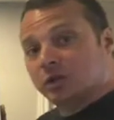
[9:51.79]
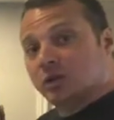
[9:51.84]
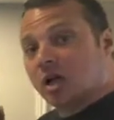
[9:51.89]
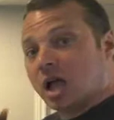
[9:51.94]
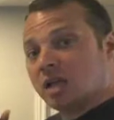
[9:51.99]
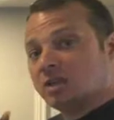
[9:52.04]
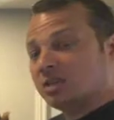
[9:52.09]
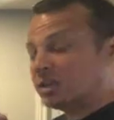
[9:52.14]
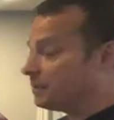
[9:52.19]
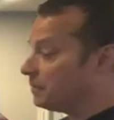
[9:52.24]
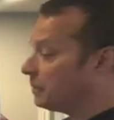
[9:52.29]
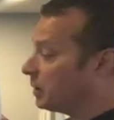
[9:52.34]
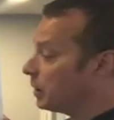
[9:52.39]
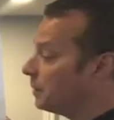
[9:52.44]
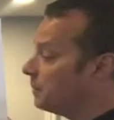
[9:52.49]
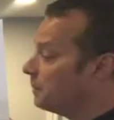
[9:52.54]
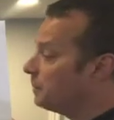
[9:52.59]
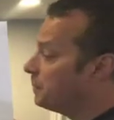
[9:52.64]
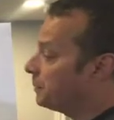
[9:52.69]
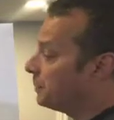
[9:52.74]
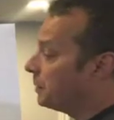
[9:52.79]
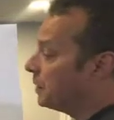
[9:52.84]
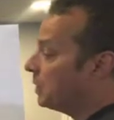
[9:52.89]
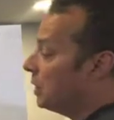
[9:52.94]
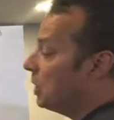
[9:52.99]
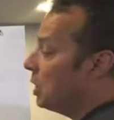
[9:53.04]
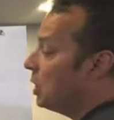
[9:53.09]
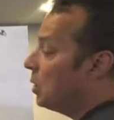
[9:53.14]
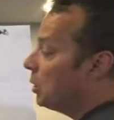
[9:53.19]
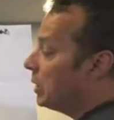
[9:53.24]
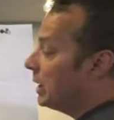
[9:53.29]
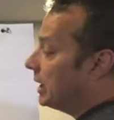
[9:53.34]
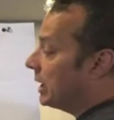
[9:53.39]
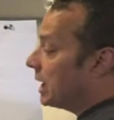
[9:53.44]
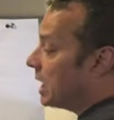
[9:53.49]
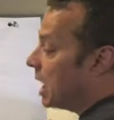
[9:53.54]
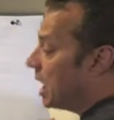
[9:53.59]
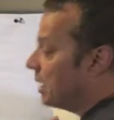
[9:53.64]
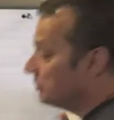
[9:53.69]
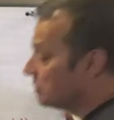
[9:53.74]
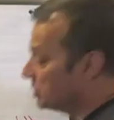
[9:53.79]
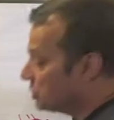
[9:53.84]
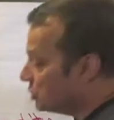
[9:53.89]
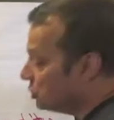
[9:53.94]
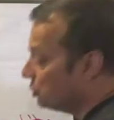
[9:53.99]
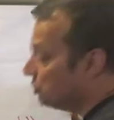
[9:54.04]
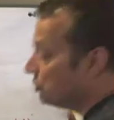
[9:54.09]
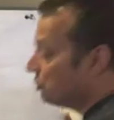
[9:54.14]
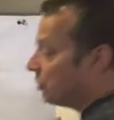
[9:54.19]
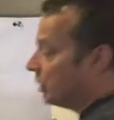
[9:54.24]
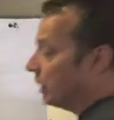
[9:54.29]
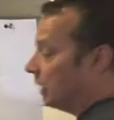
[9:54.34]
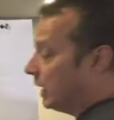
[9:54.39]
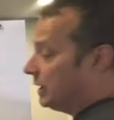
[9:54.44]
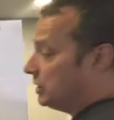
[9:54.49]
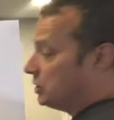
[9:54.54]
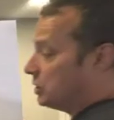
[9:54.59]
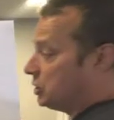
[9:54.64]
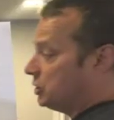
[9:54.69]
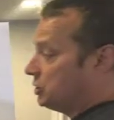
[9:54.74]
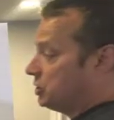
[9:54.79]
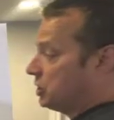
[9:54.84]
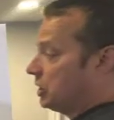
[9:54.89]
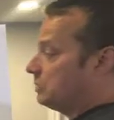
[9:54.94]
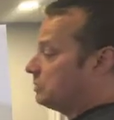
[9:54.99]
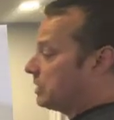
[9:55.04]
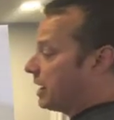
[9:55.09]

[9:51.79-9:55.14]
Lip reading: Customer, when it comes to relationships,